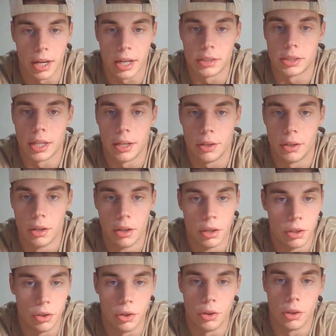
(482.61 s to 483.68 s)
like I said,
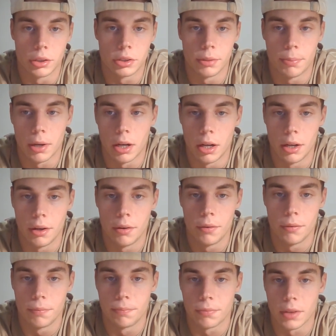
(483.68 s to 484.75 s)
you're looked upon
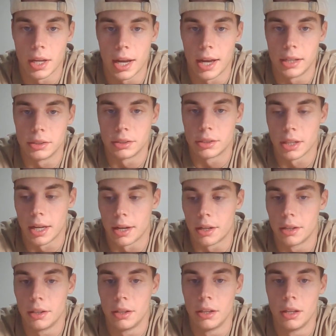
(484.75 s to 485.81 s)
as like